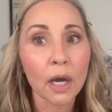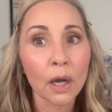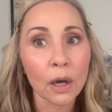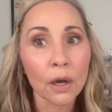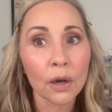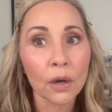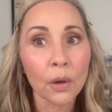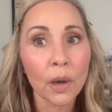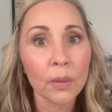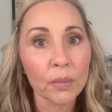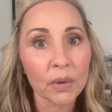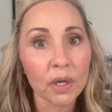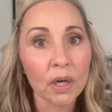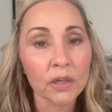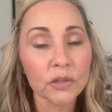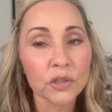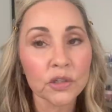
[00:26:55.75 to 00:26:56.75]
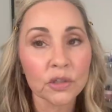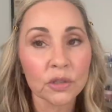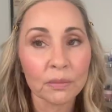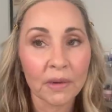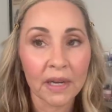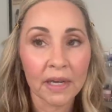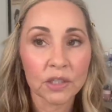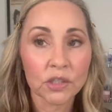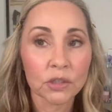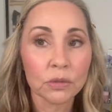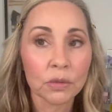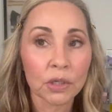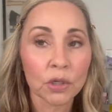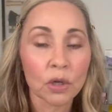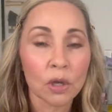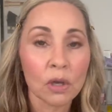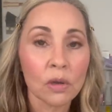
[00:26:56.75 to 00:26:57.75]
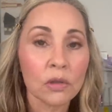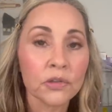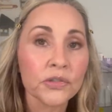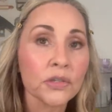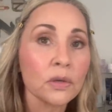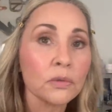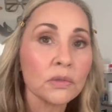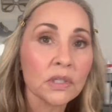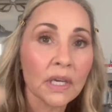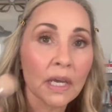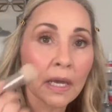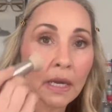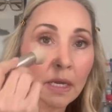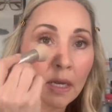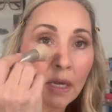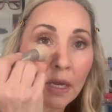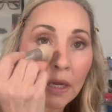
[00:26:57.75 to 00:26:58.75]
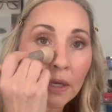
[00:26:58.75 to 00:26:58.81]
uh-oh, I put on too much, you can also take